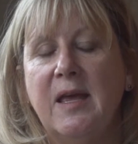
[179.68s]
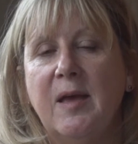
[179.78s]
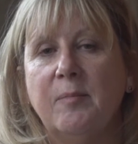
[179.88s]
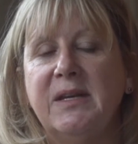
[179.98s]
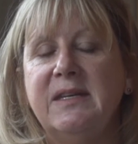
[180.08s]

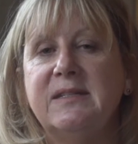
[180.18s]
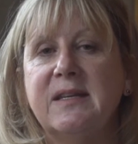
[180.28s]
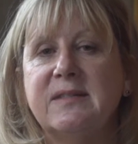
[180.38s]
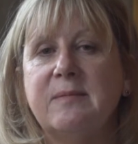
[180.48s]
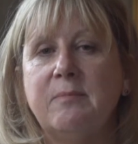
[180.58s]
But it
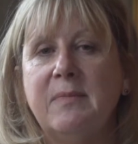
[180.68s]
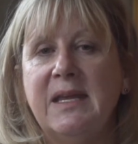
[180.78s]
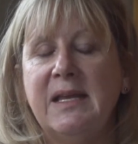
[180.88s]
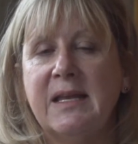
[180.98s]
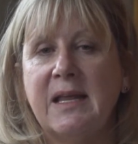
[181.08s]
doesn't
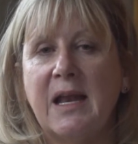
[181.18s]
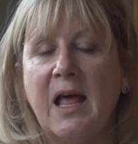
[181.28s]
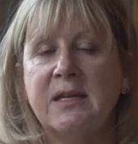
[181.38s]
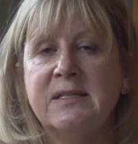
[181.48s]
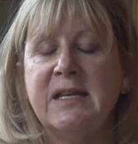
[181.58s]
mean that
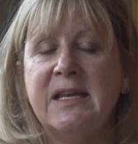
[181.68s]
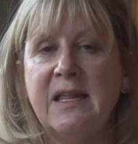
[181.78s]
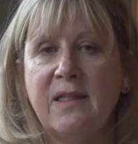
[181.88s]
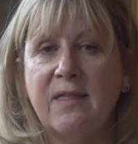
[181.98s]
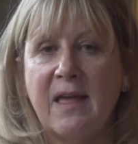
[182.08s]

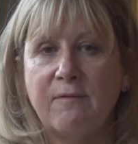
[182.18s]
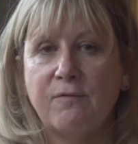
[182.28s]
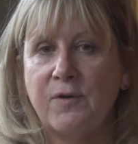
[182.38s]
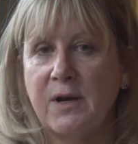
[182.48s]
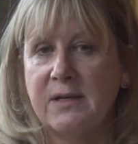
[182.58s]
underneath that
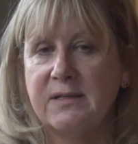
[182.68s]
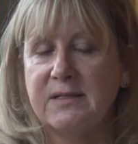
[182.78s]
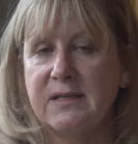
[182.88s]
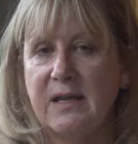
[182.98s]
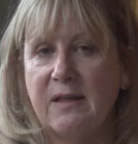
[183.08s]

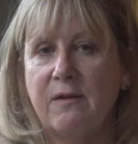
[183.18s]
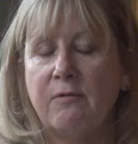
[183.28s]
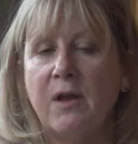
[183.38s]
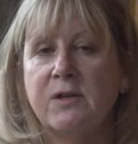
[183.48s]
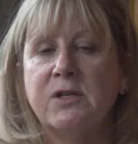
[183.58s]
front there
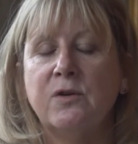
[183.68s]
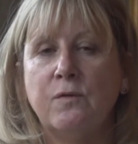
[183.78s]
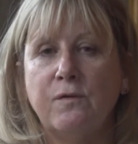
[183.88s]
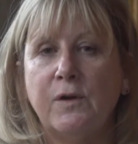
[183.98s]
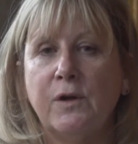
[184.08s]
aren't an
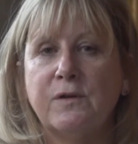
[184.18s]
awful lot